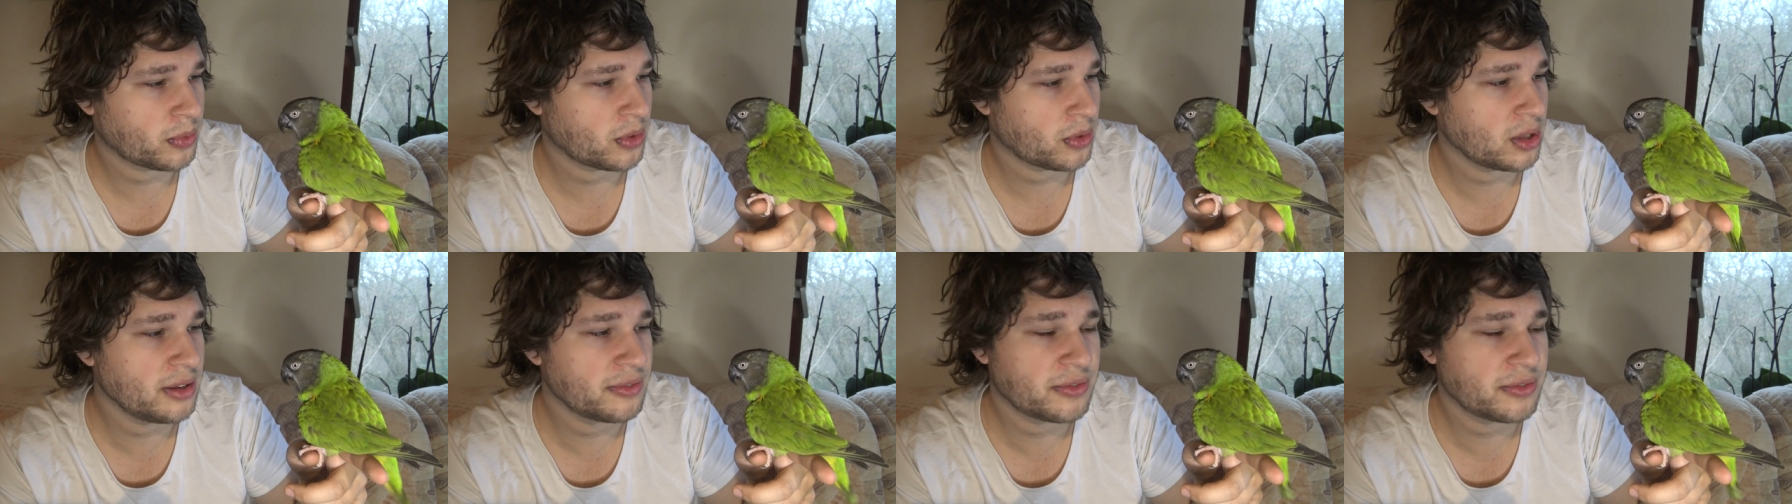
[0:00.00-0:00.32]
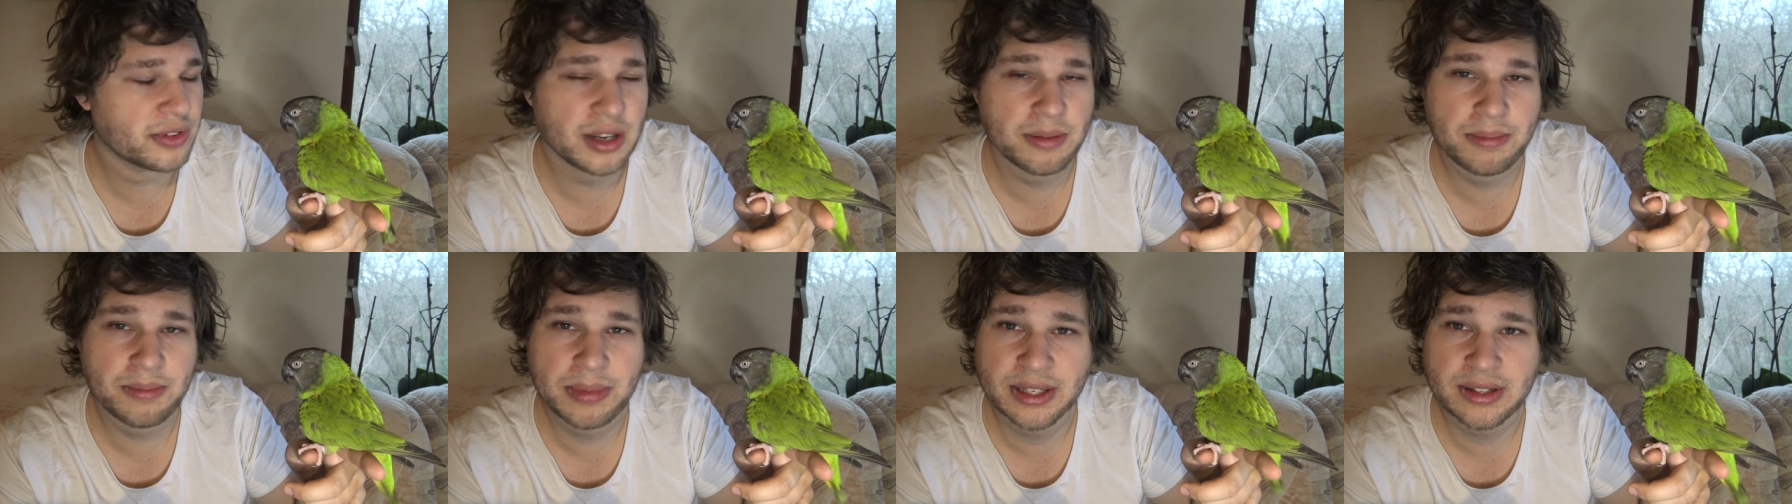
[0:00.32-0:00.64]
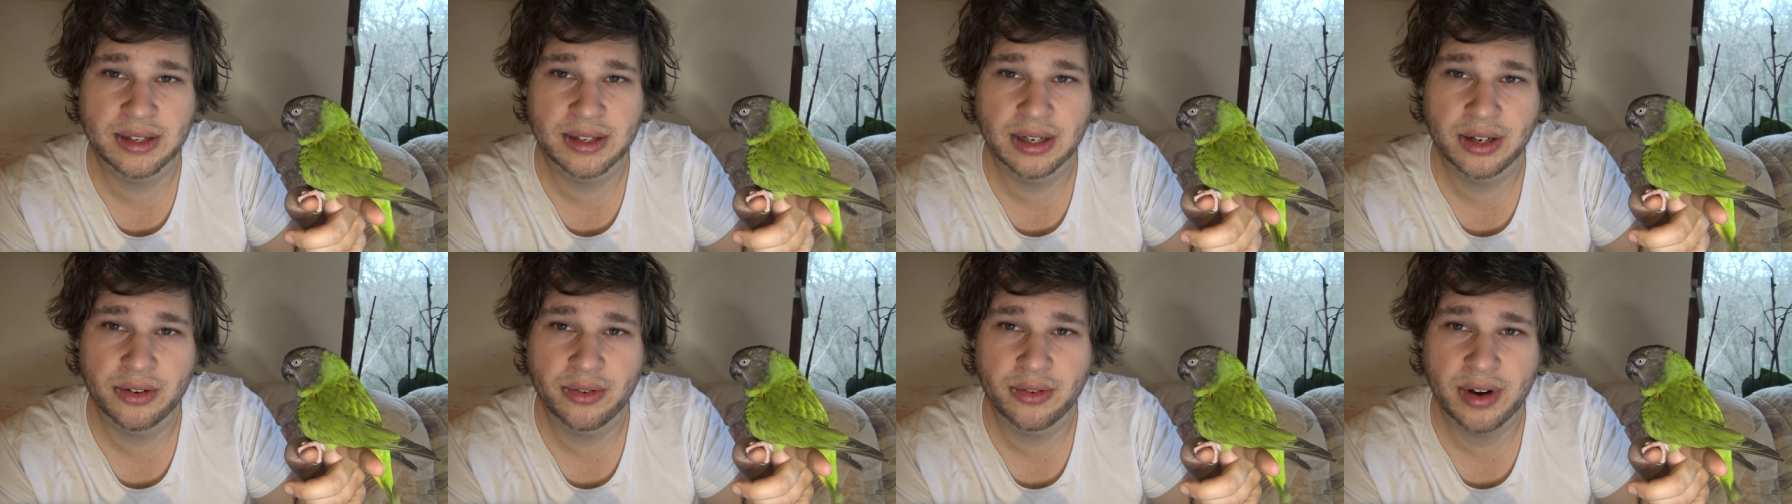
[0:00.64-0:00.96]
even a
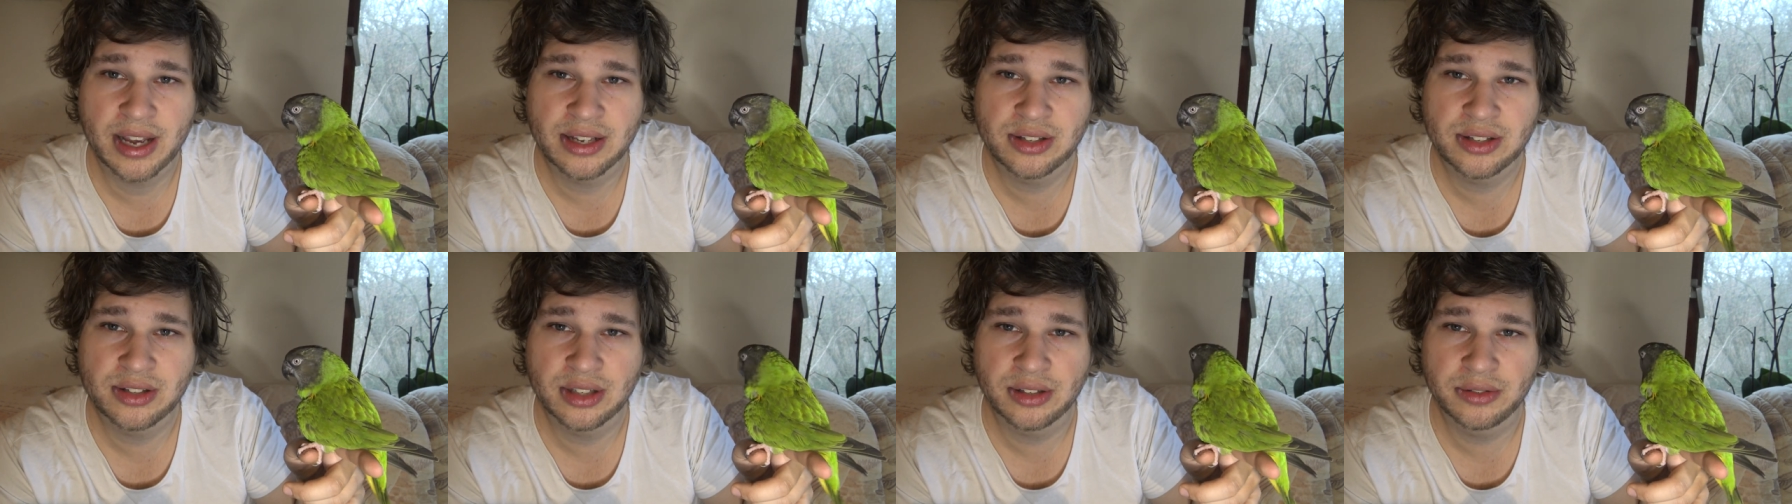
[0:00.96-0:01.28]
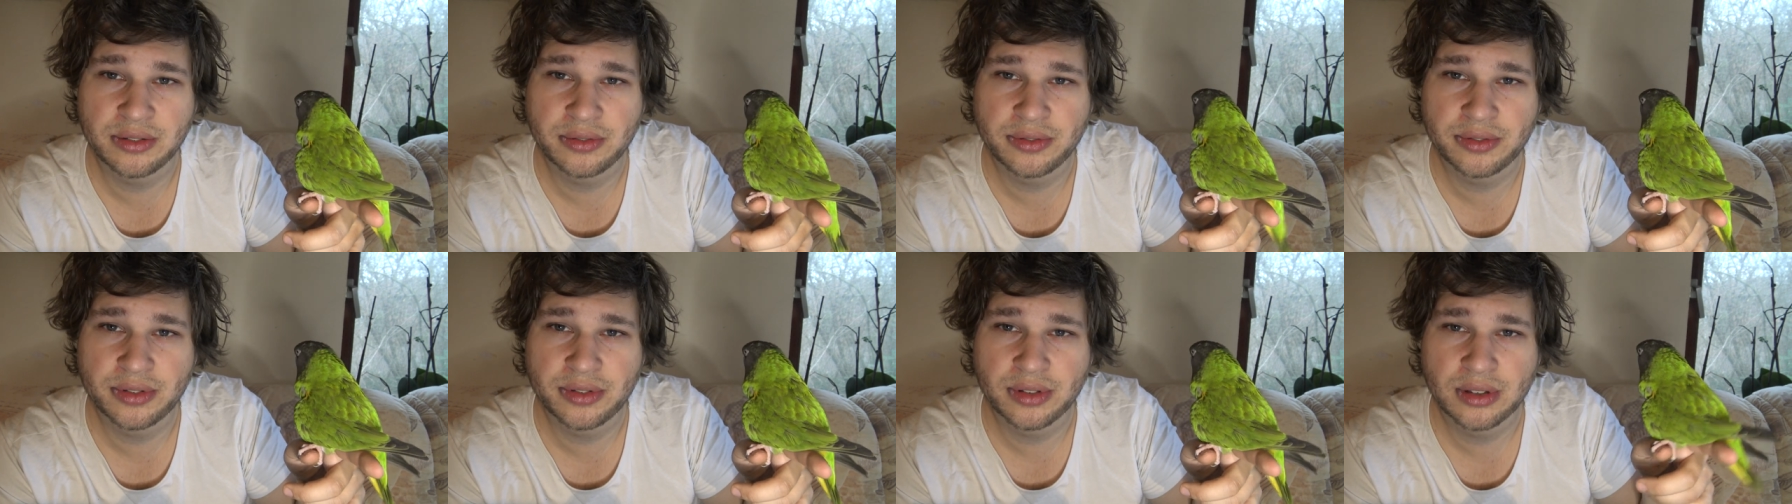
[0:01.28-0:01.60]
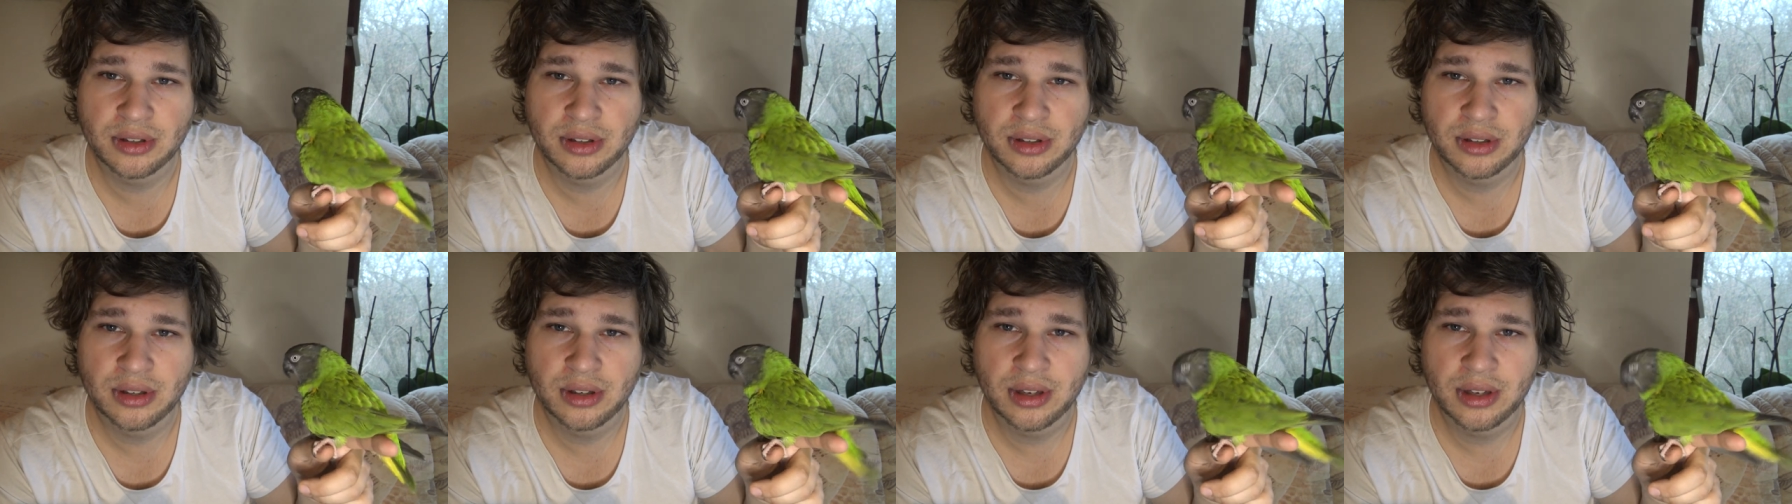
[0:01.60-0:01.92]
bit aggressive
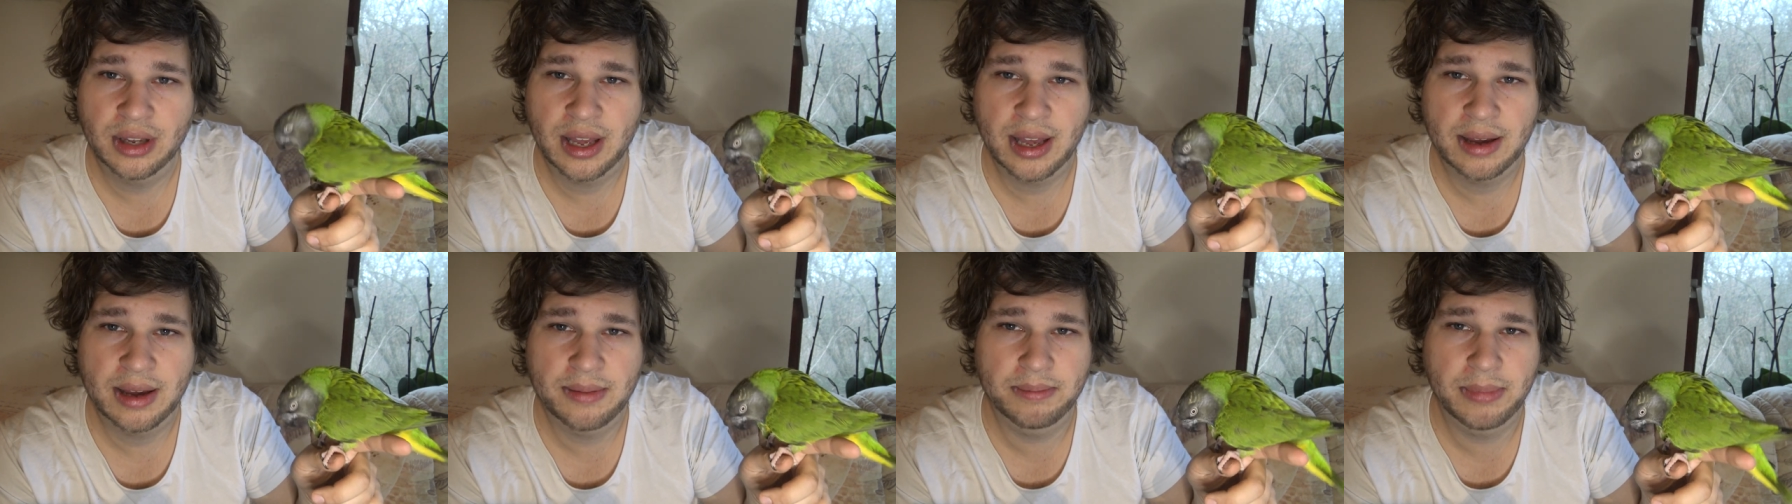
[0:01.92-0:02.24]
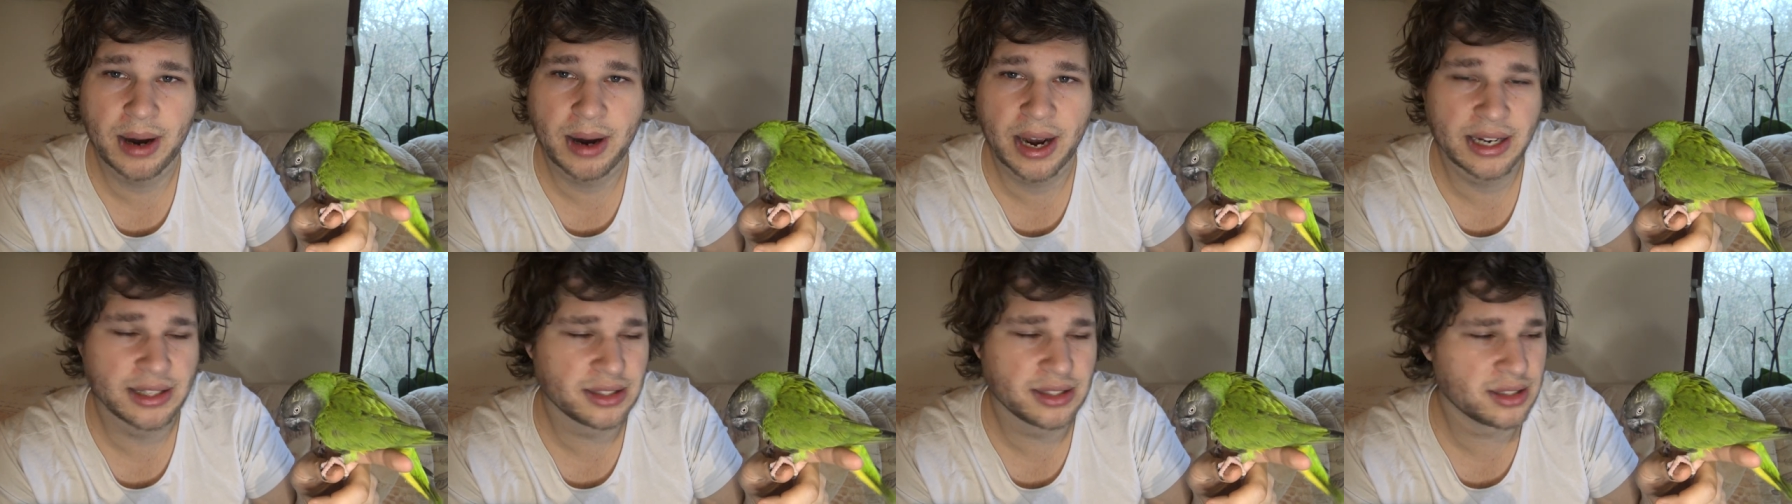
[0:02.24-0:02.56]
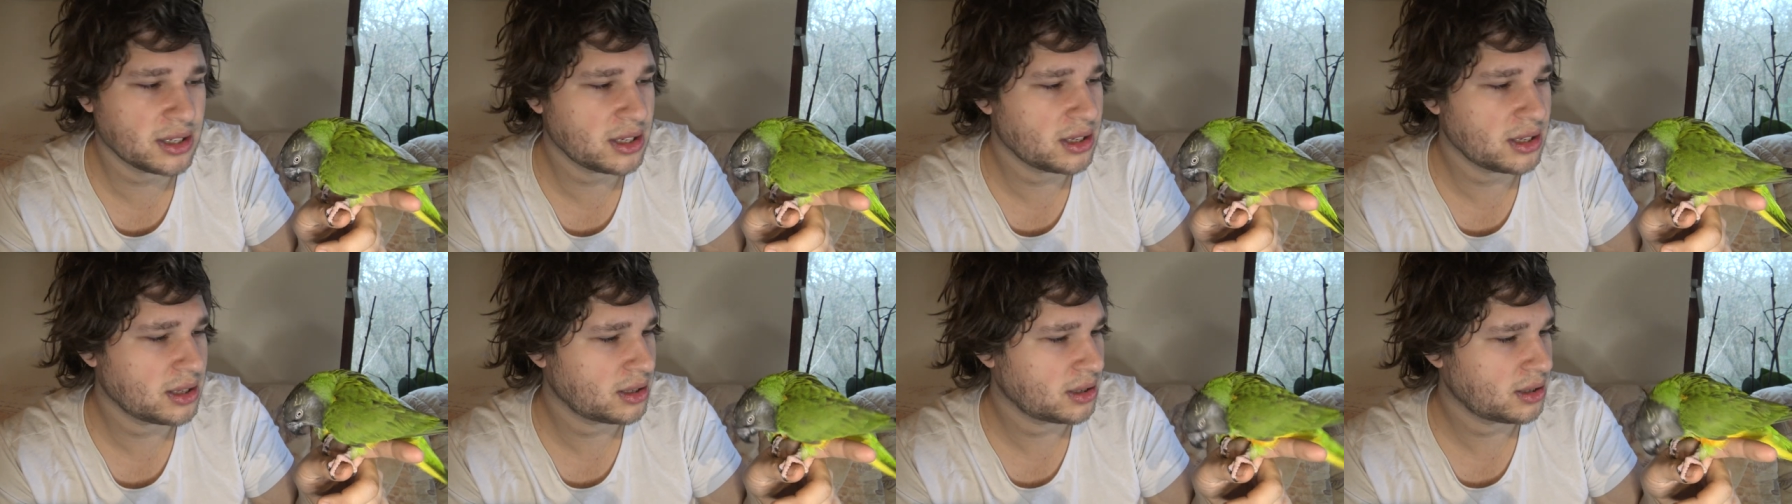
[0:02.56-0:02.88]
and
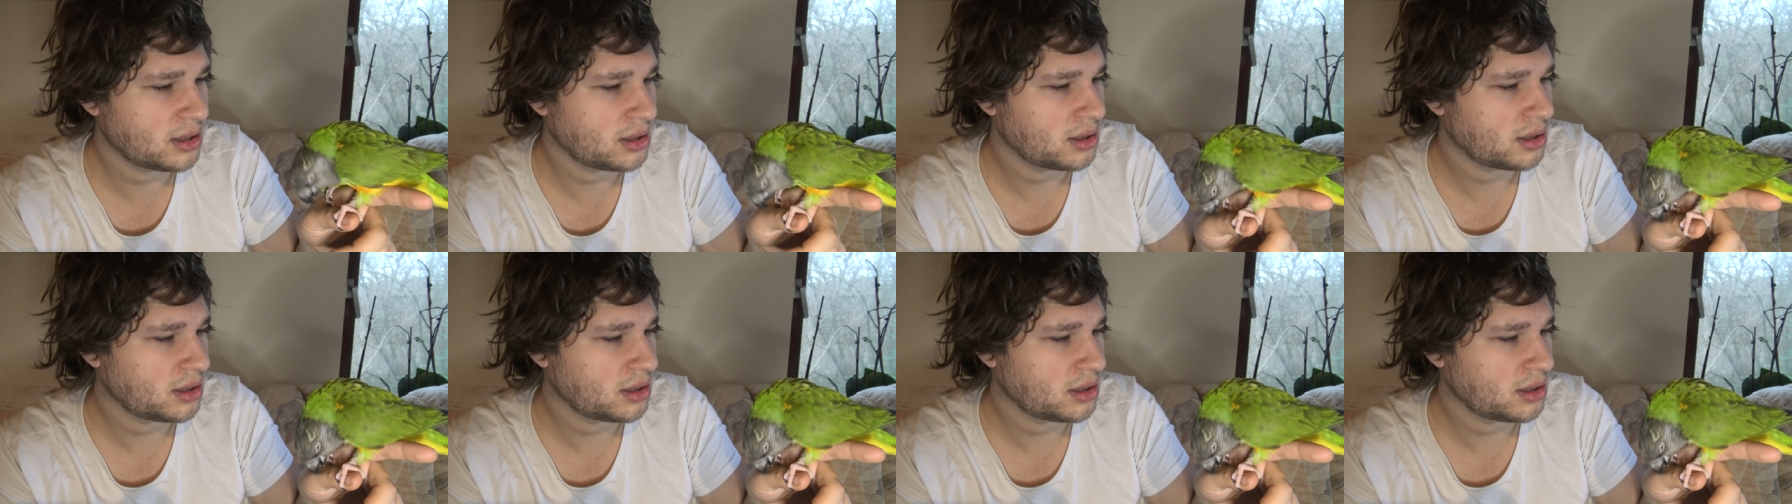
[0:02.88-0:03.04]
bitey.